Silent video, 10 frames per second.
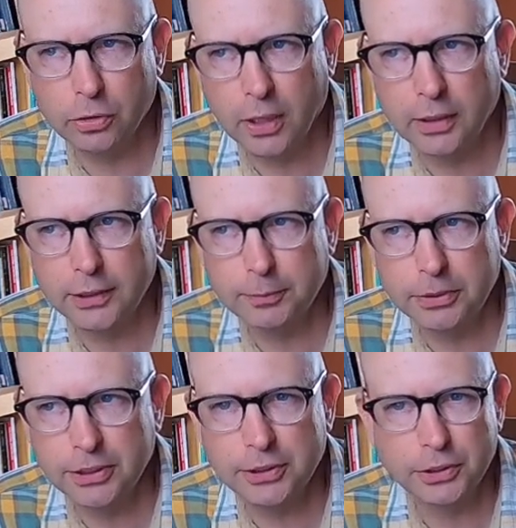College
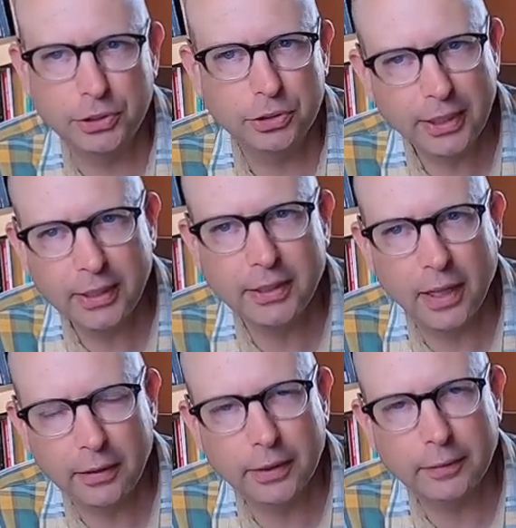presents a striking
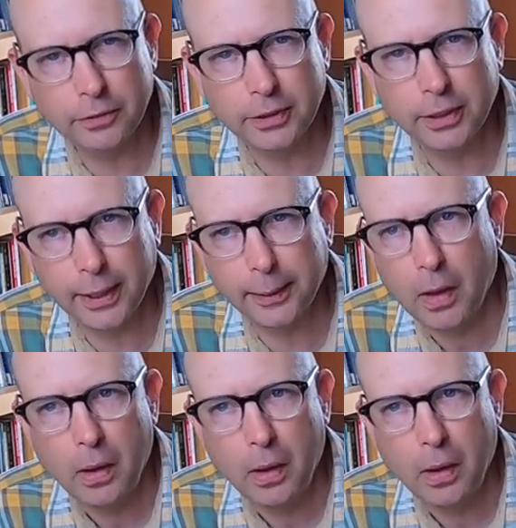narrative for today.